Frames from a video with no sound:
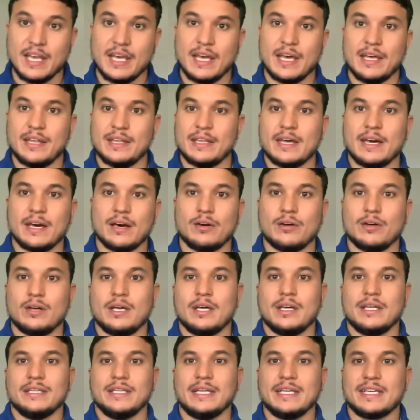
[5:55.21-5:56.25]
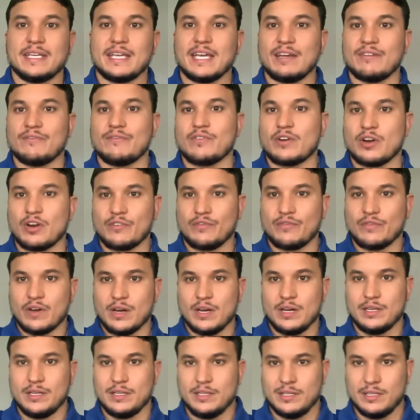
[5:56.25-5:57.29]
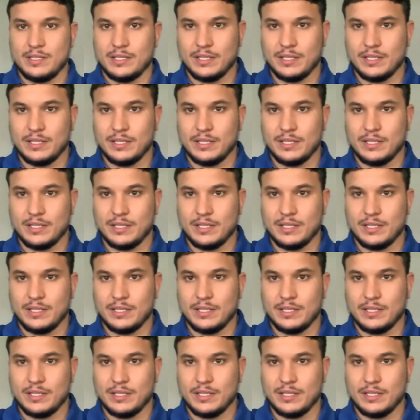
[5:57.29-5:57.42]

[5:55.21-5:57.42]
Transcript: and now they can't verify it.